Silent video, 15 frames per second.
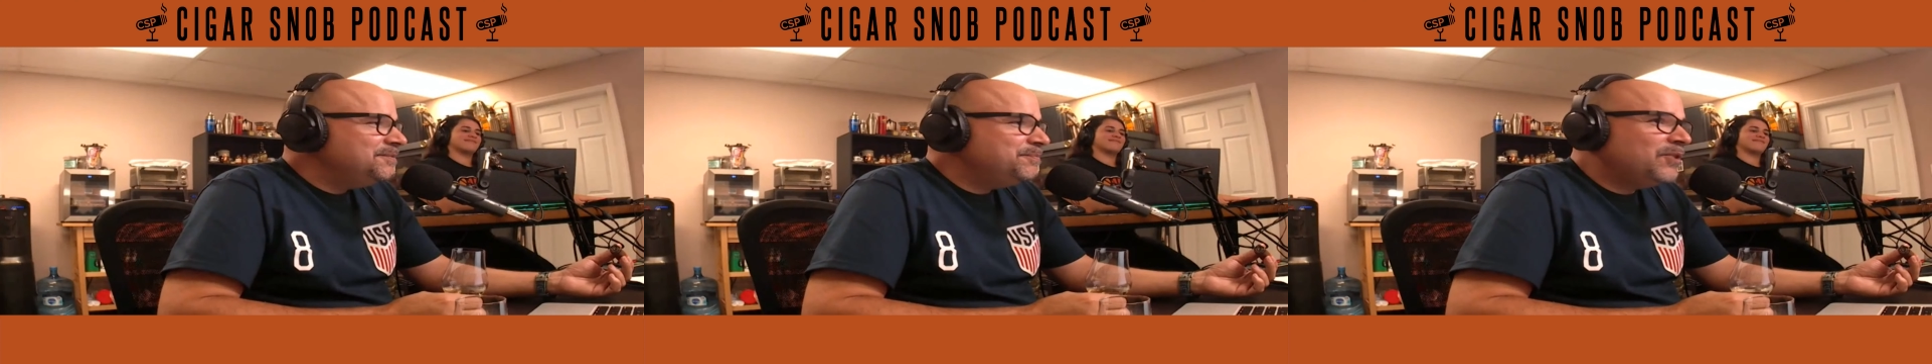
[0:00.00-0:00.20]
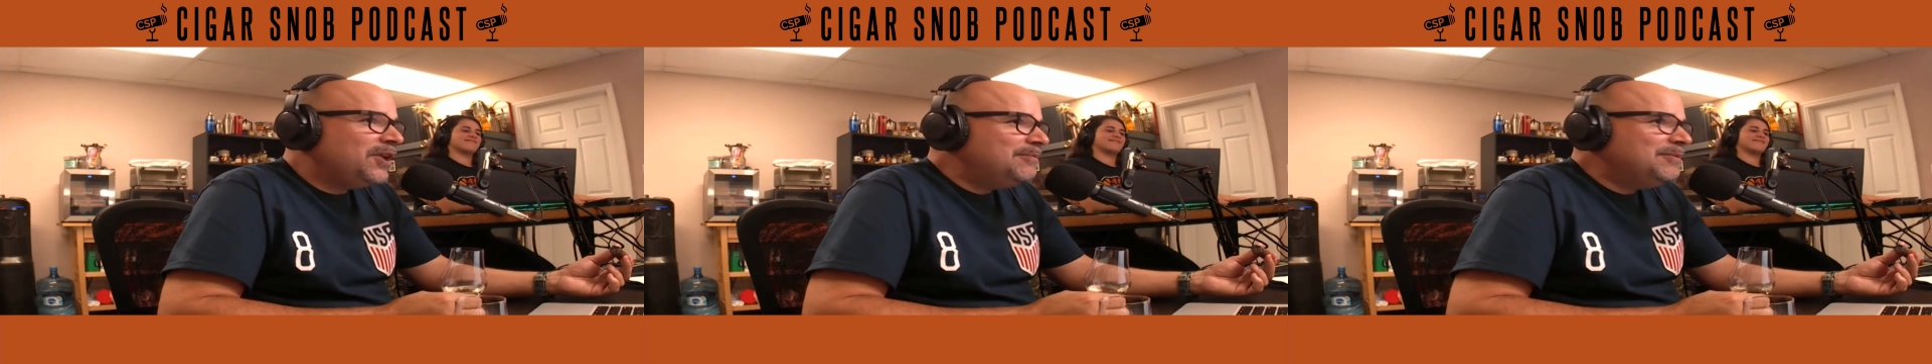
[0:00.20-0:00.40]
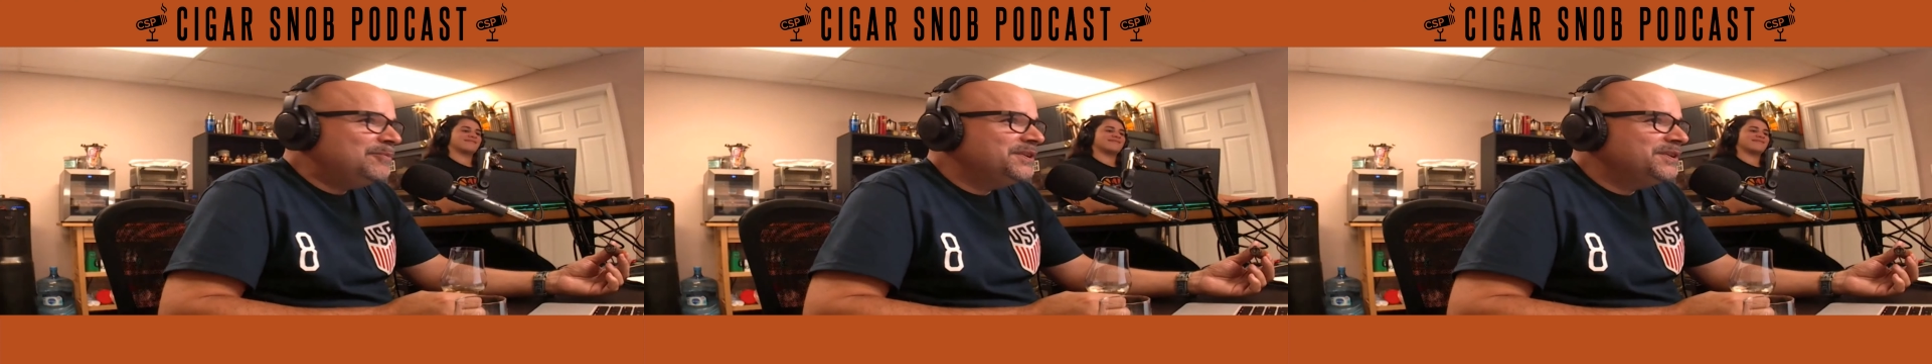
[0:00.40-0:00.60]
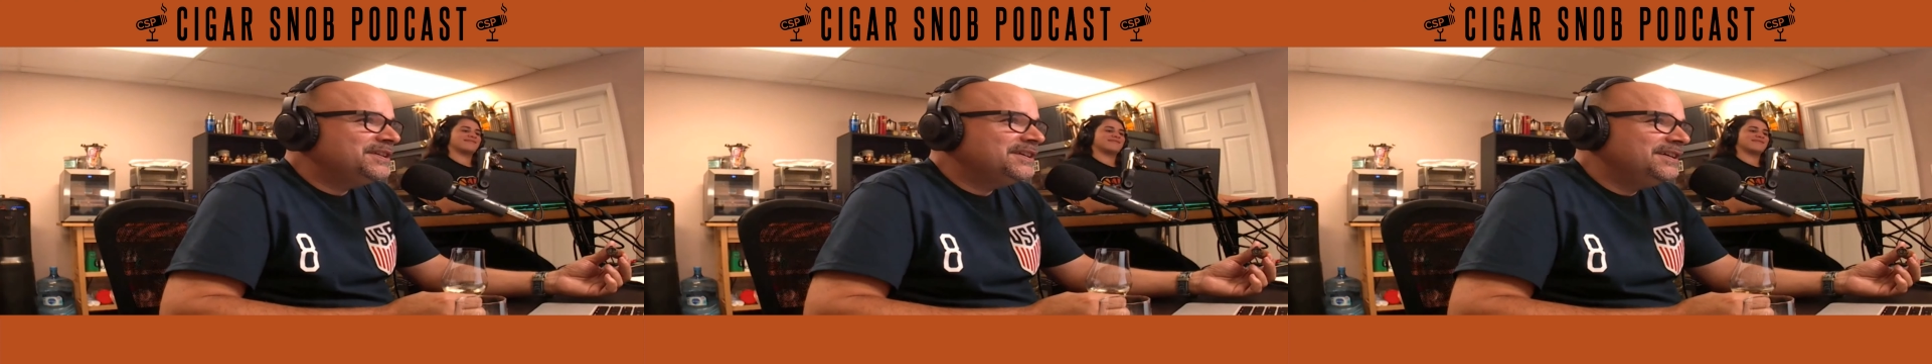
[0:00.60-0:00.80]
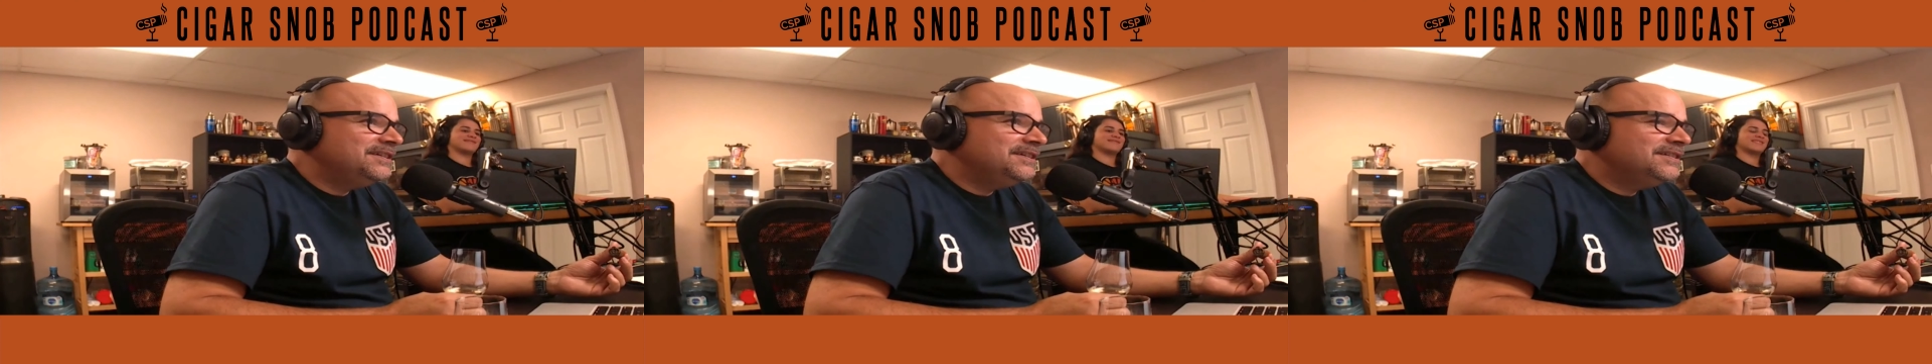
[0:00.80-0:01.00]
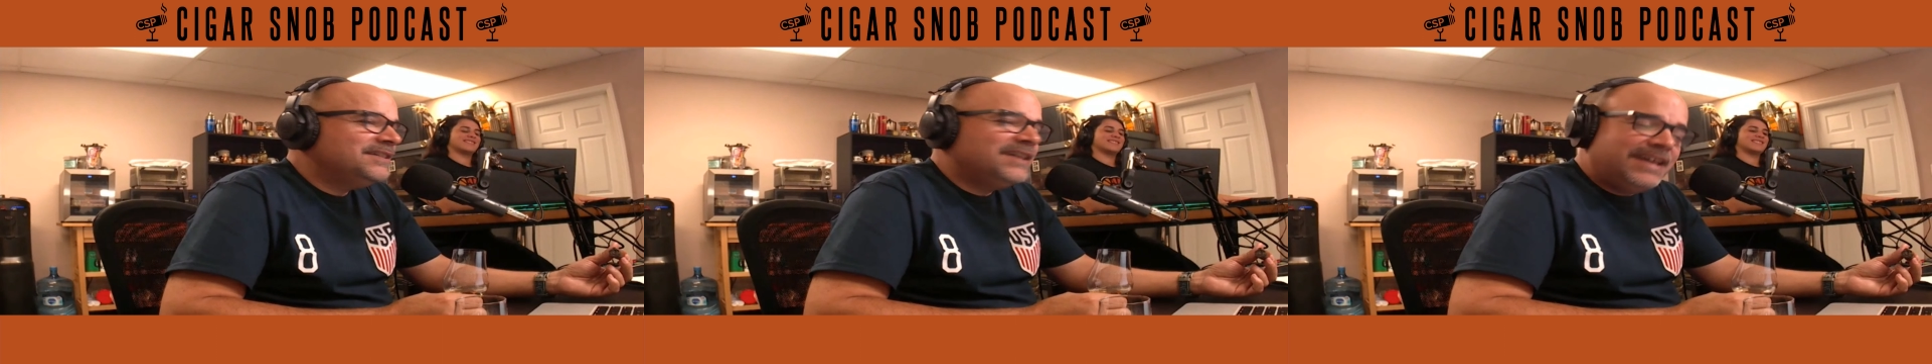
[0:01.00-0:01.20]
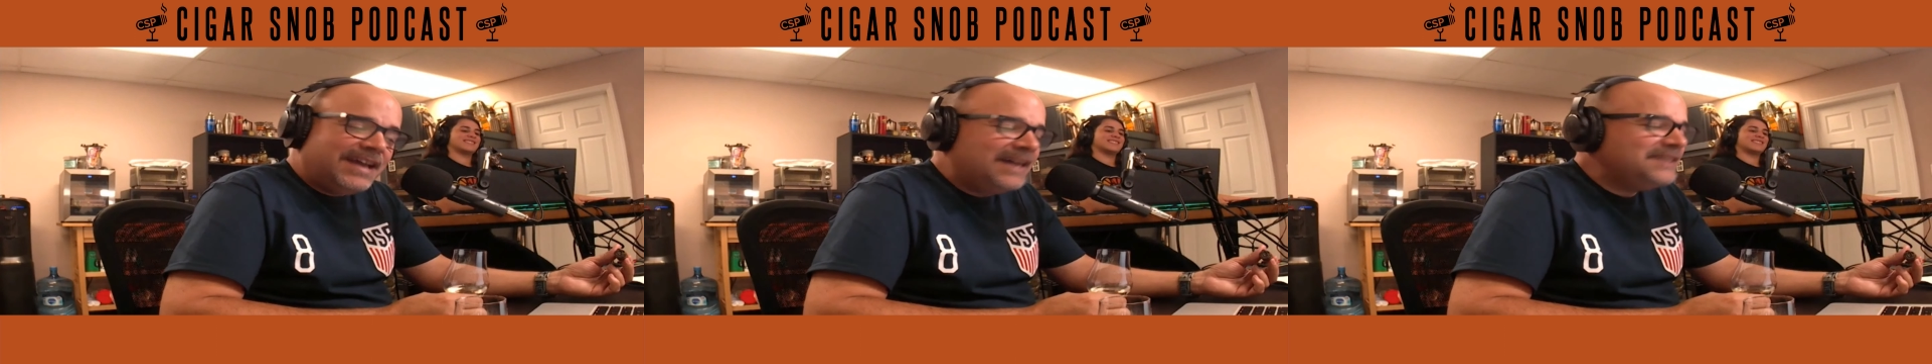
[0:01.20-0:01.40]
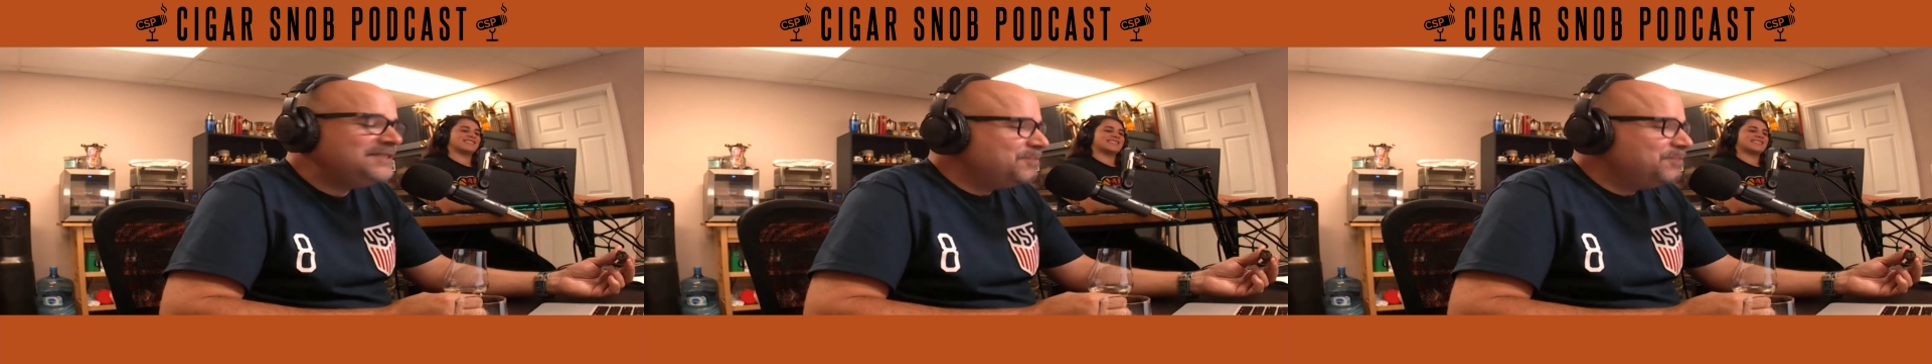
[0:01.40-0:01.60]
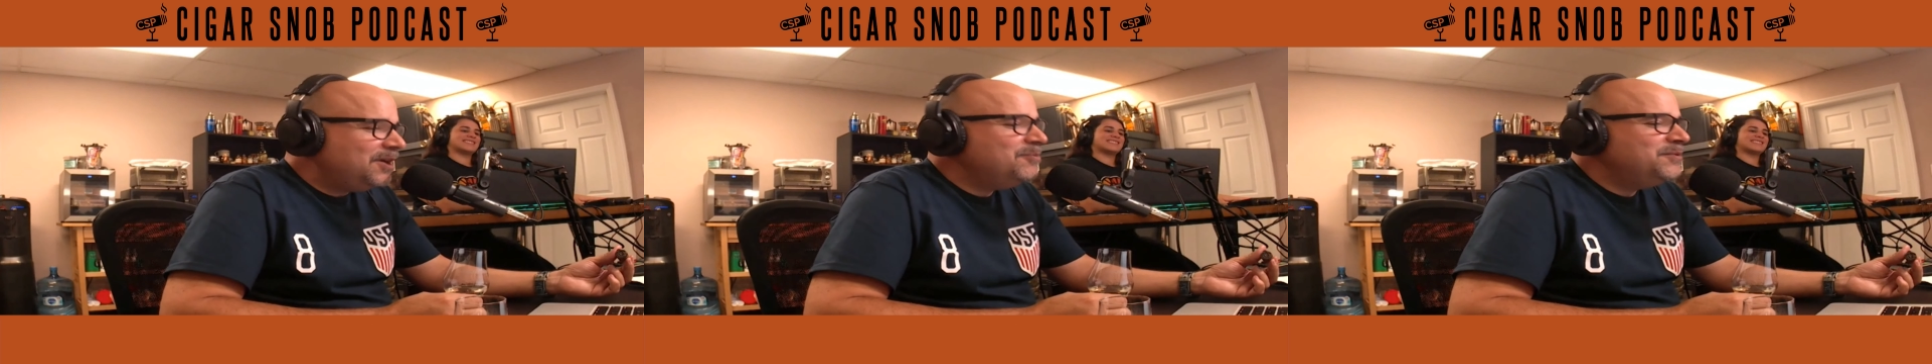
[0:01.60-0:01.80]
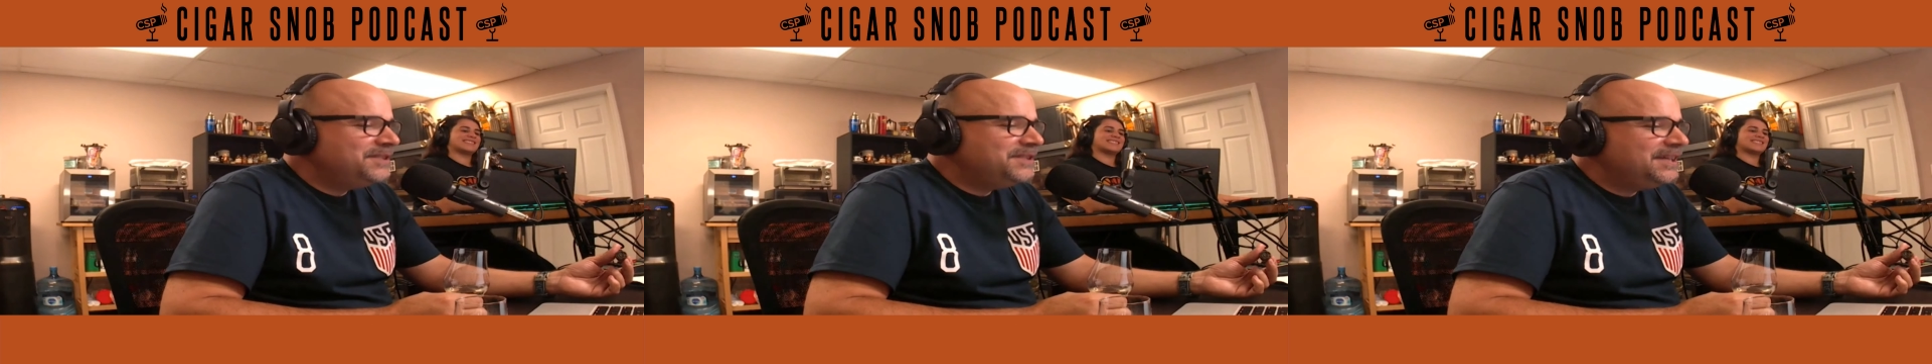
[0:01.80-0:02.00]
a problem that he doesn't have. Yeah, he has a
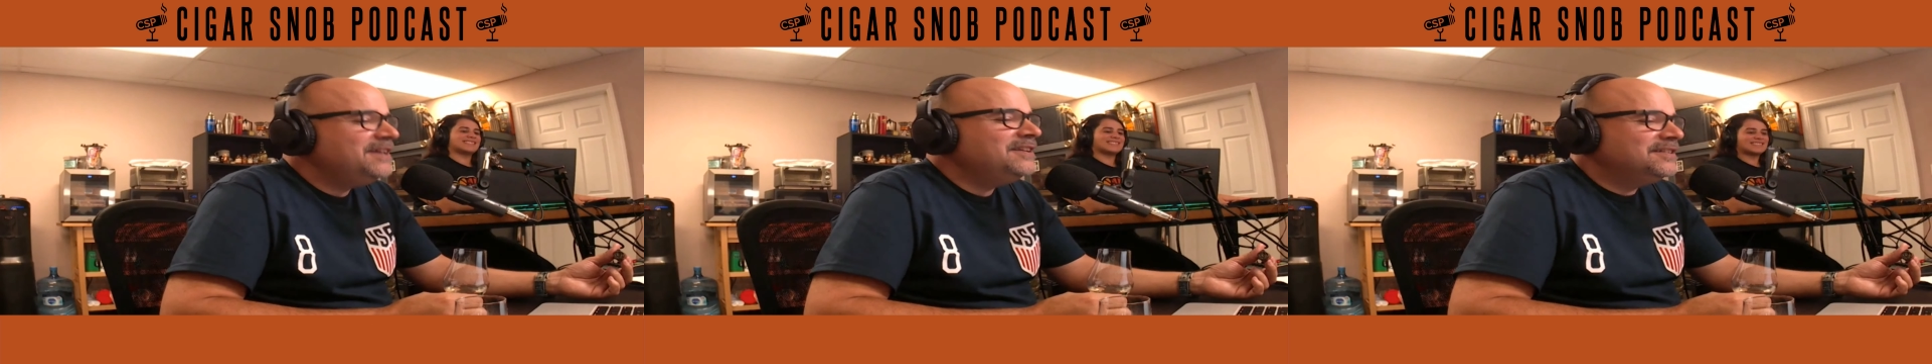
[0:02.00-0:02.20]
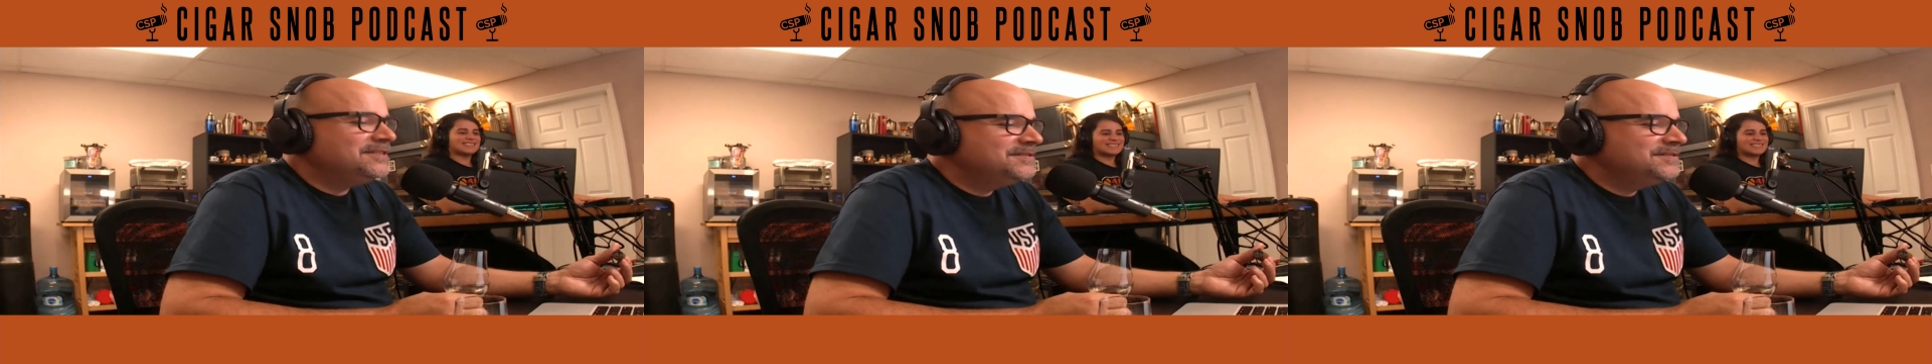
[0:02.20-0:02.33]
problem with tequila. Uh,